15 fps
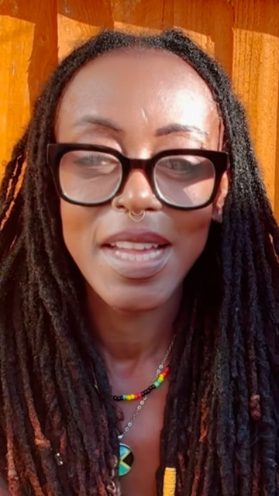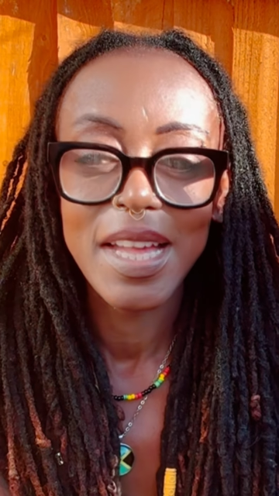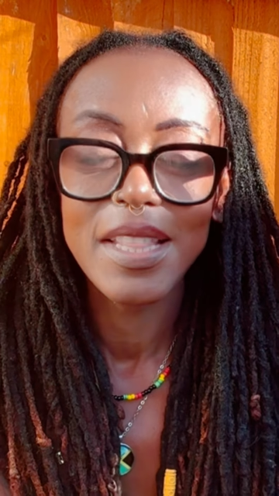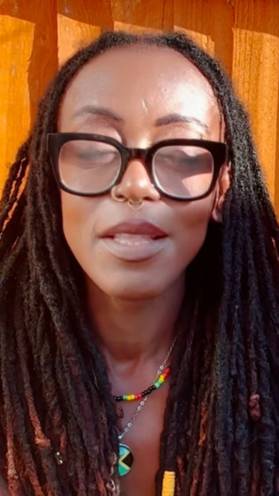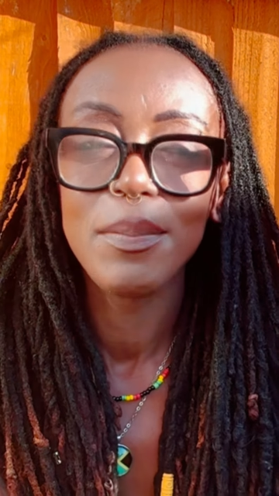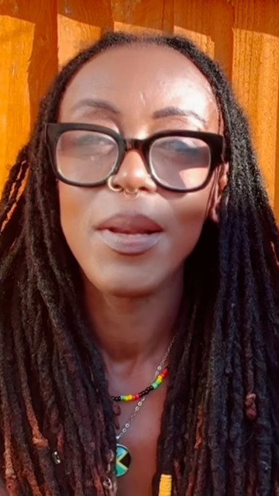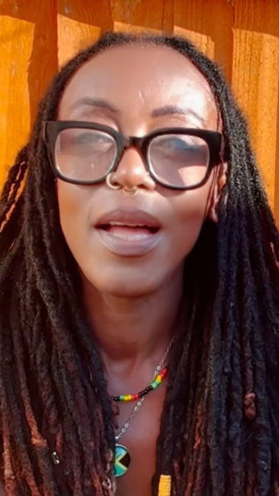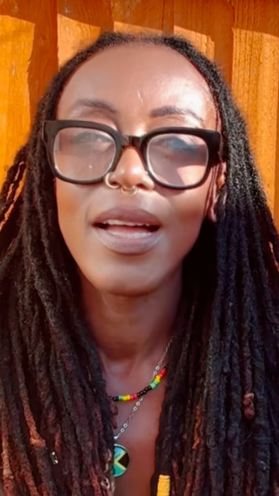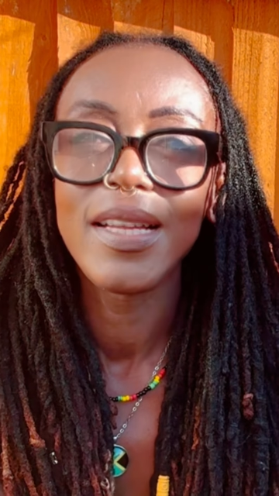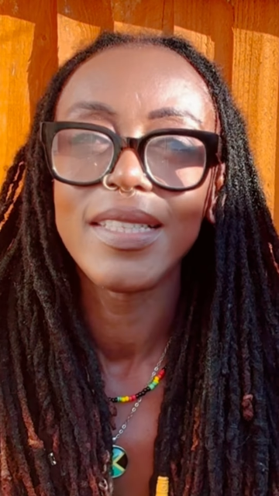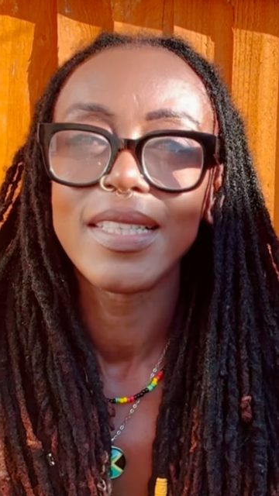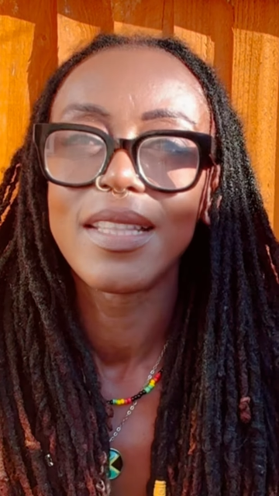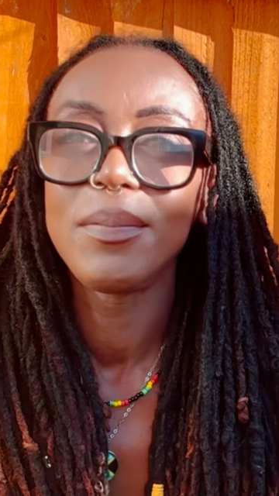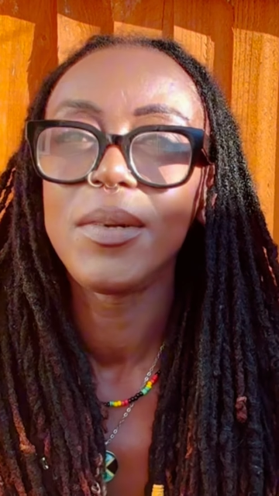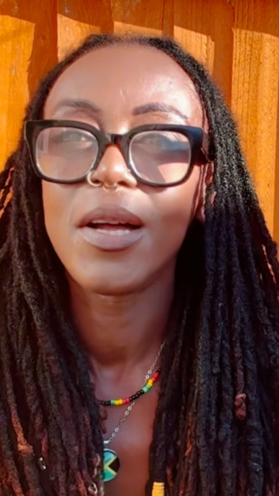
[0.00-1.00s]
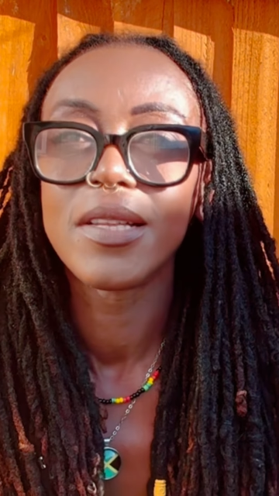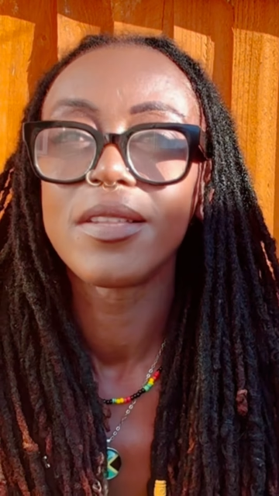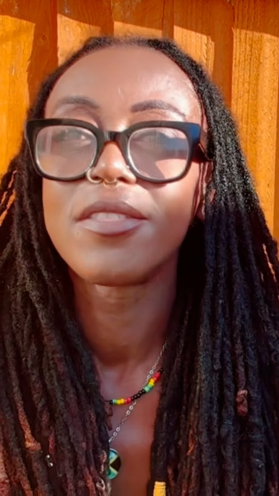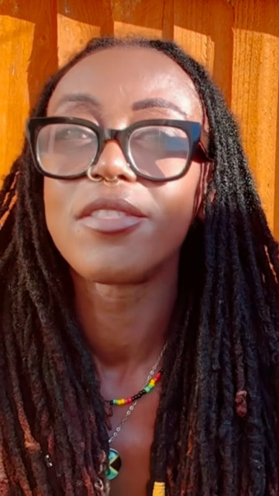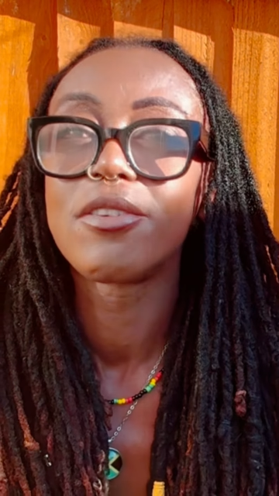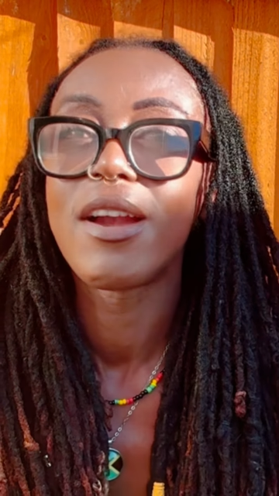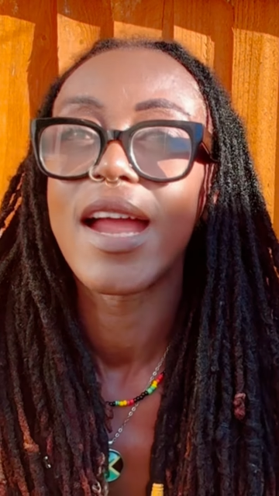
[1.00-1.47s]
The plant
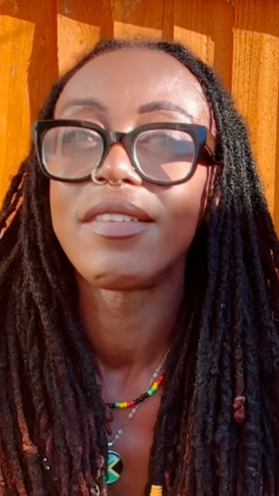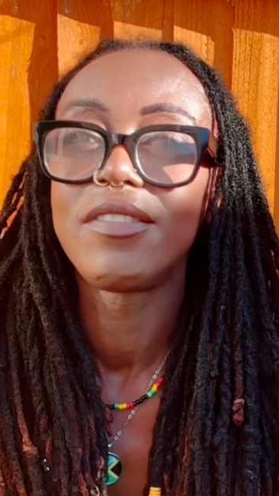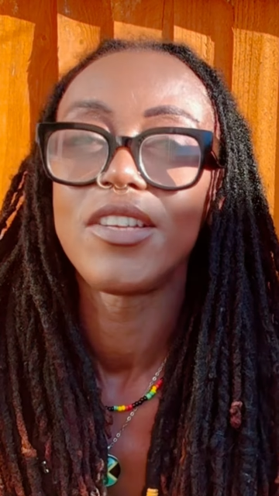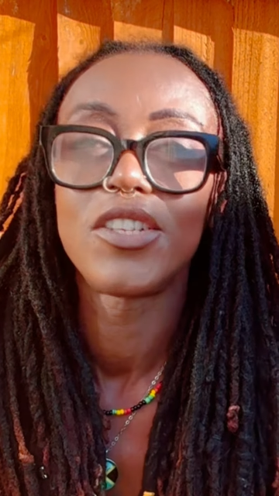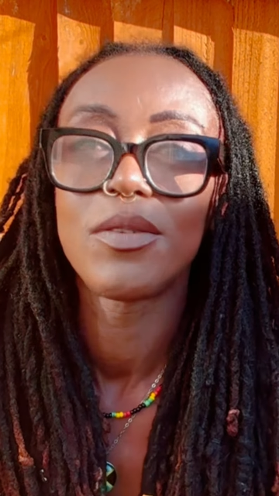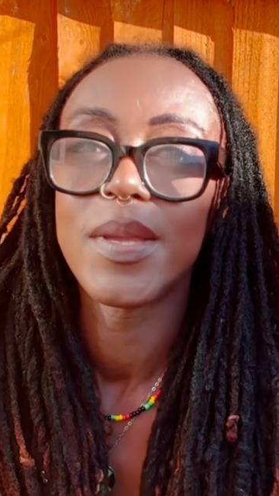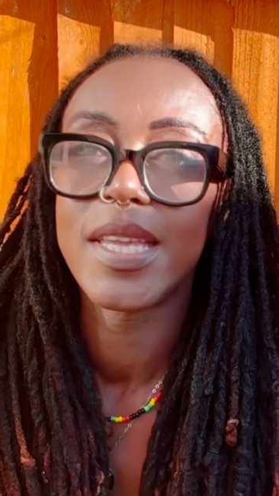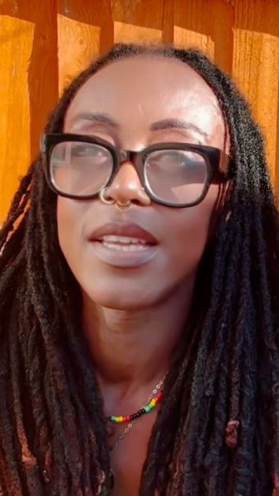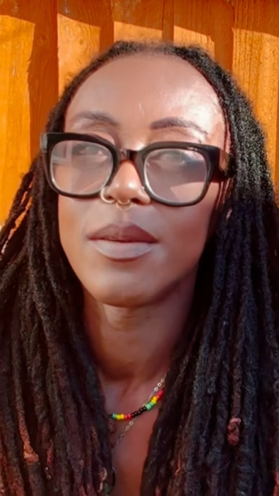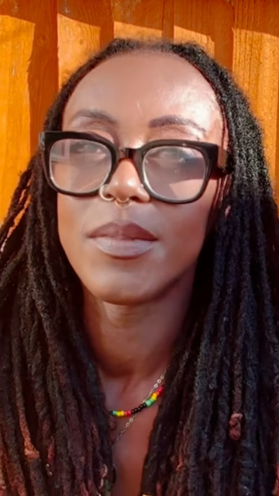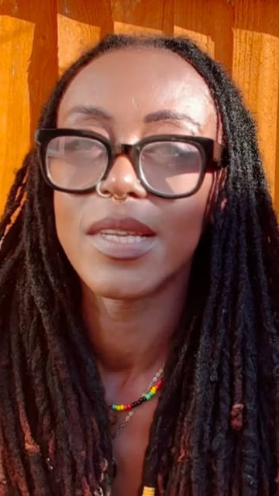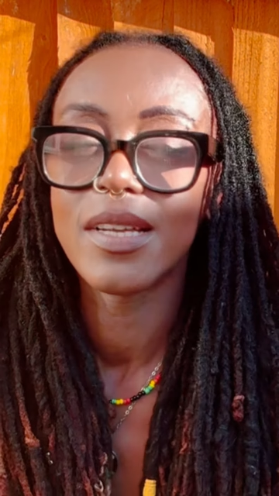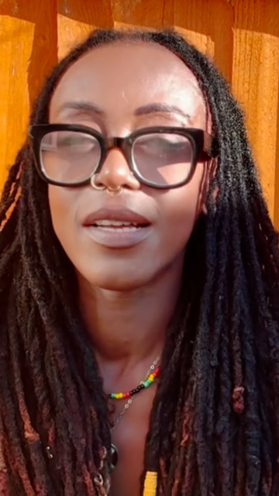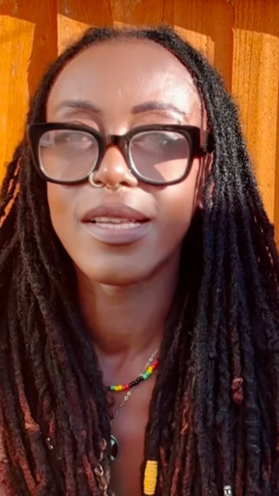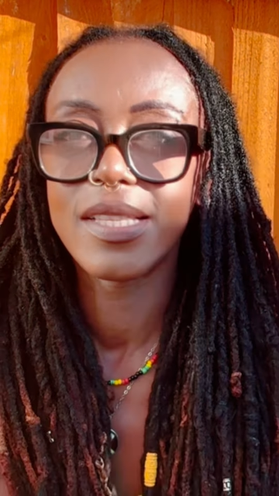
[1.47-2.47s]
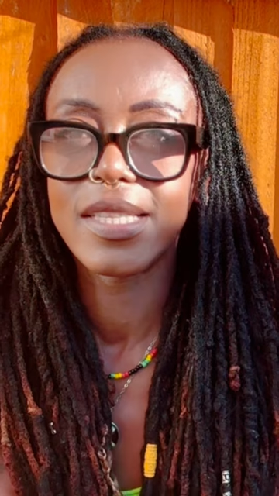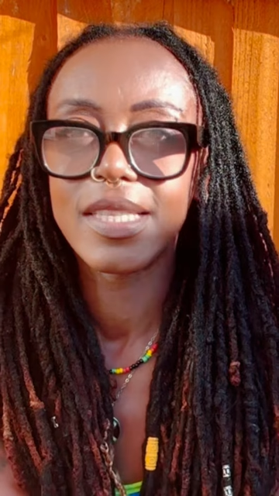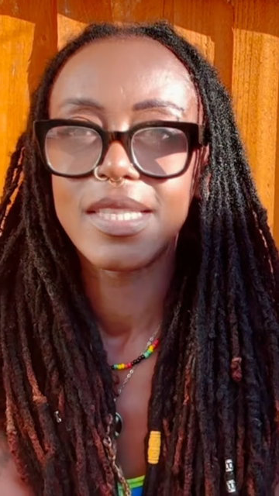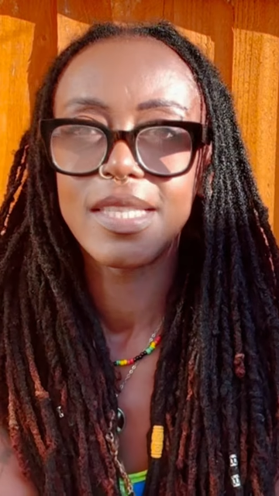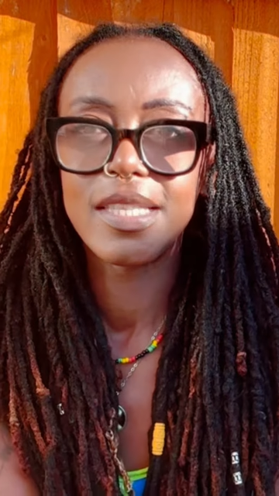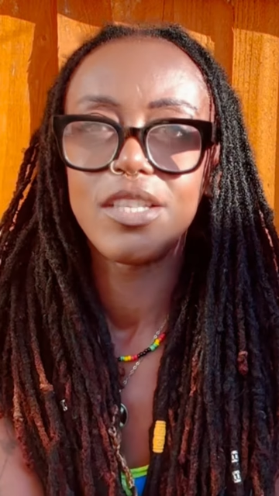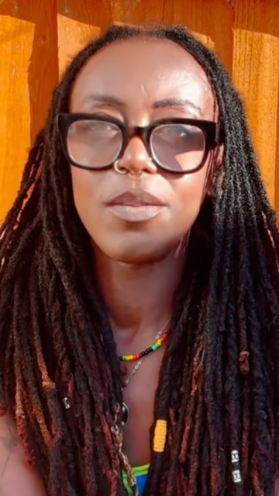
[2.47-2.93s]
thrives in Jamaica
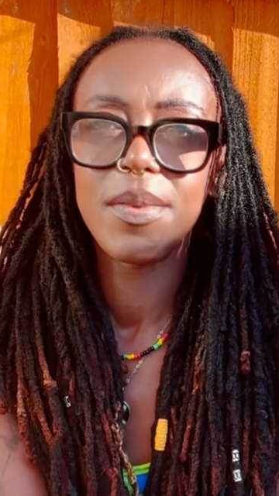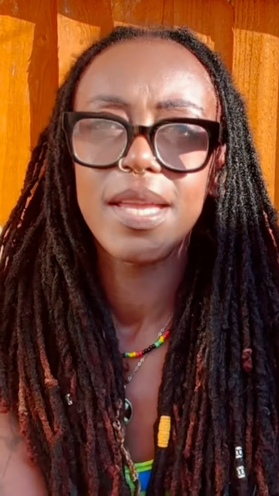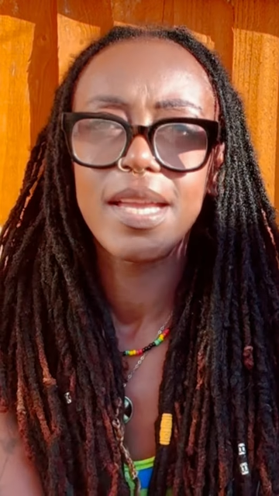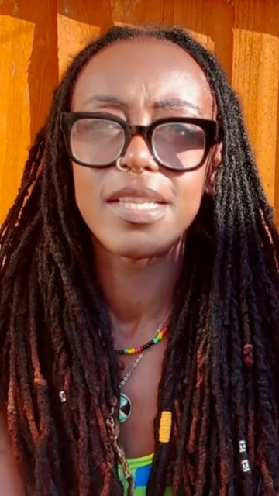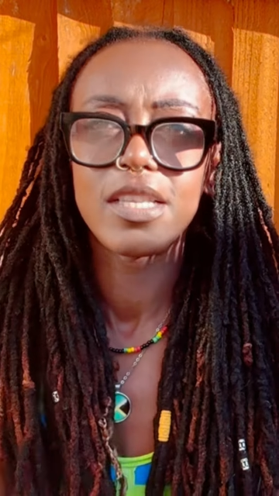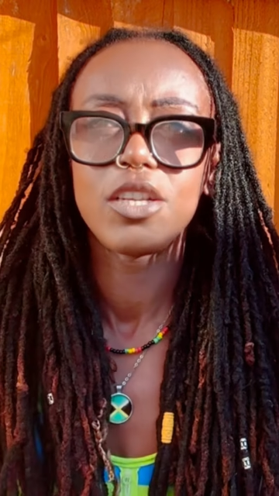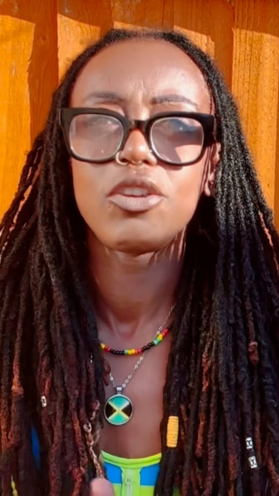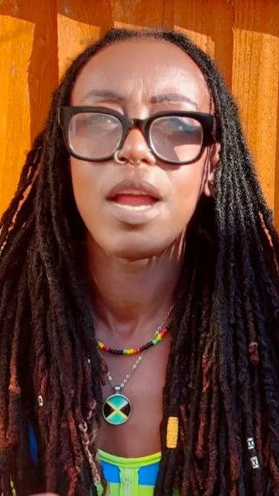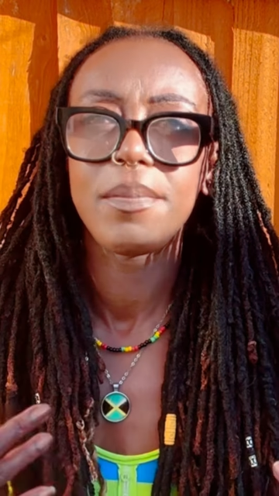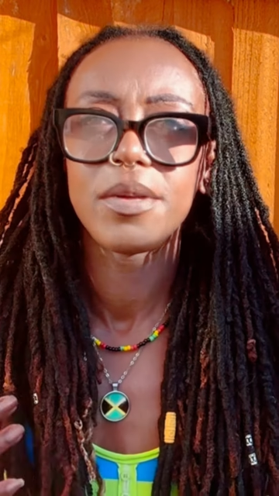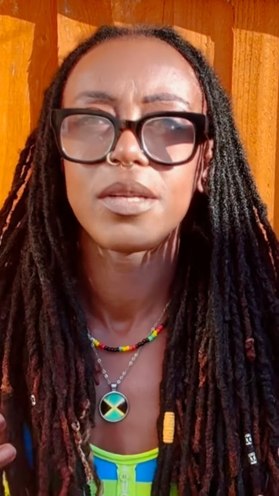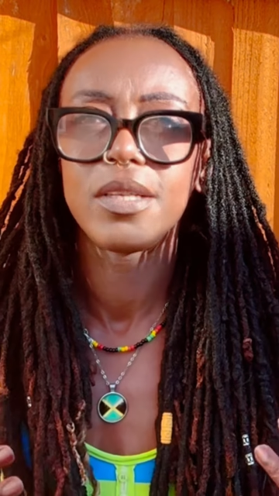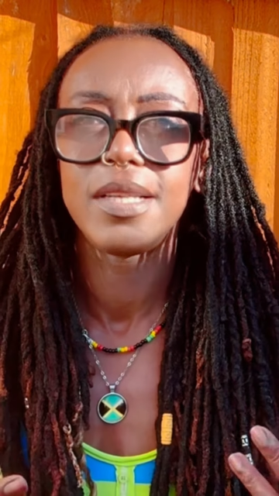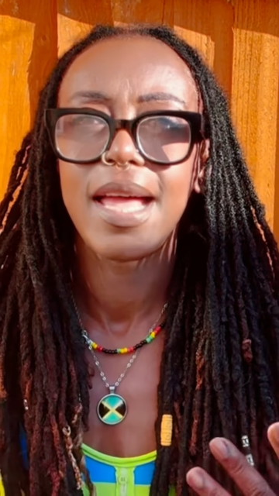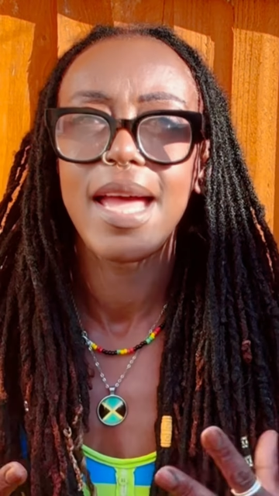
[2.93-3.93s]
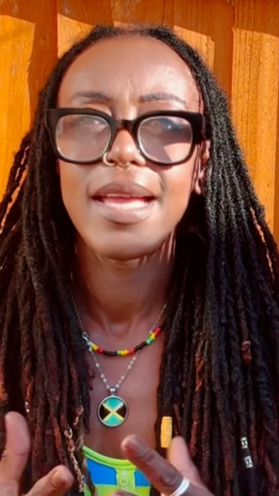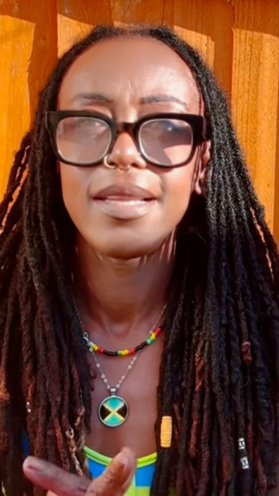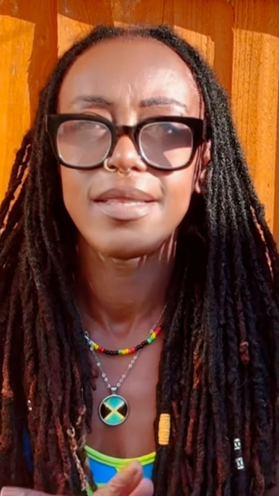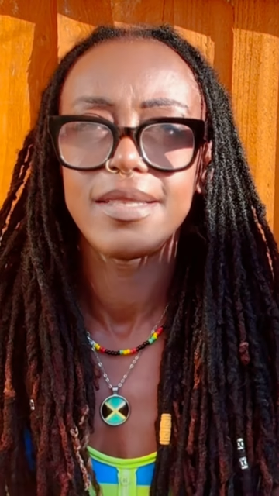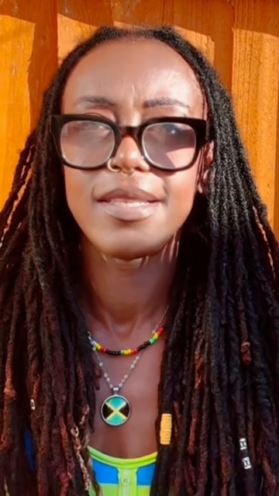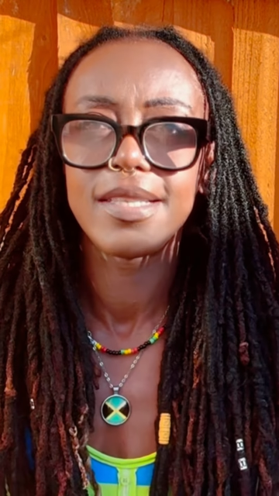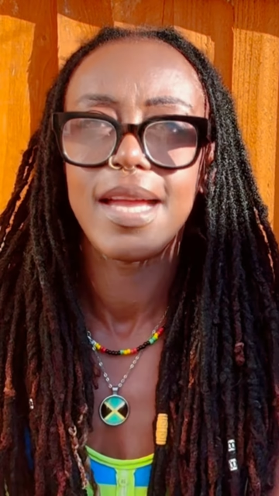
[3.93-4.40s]
because Jamaica is a tropical
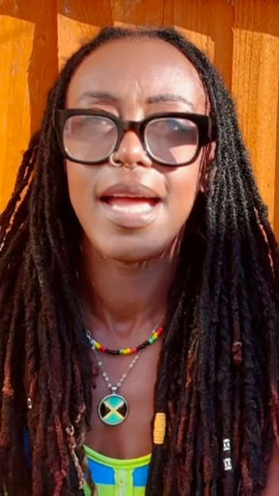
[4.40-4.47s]
island,